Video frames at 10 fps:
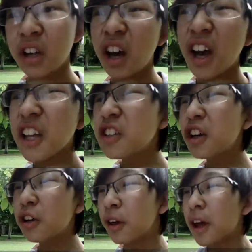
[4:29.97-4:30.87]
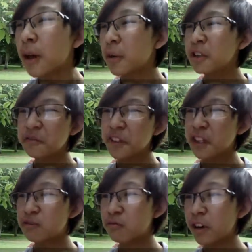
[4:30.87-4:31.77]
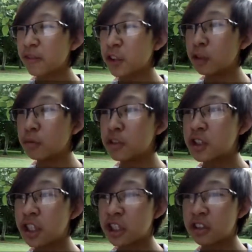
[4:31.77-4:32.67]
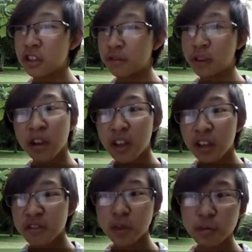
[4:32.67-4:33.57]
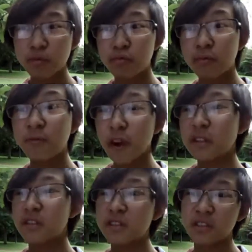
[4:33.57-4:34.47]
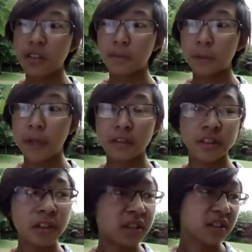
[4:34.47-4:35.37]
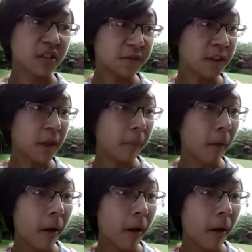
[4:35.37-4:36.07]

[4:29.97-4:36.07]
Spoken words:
I do. I don't think it's right for humans to cheat each other. If someone's finally doing something about it, good for them.